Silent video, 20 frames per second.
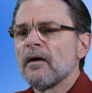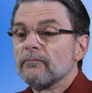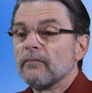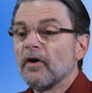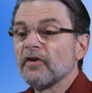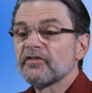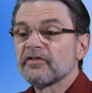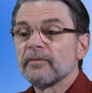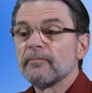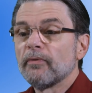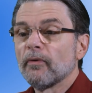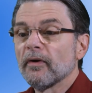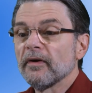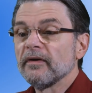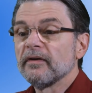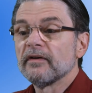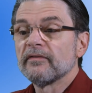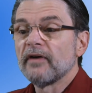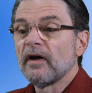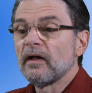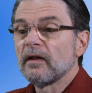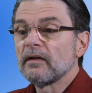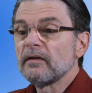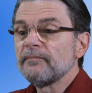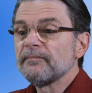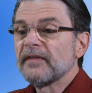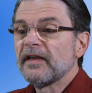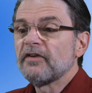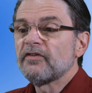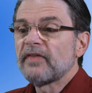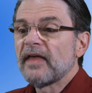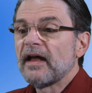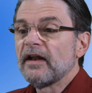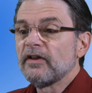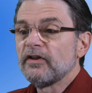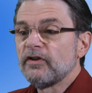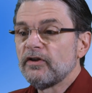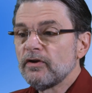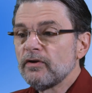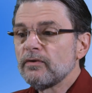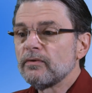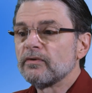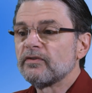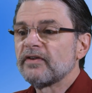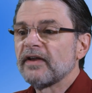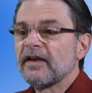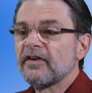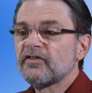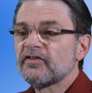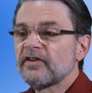Most important of all is that you take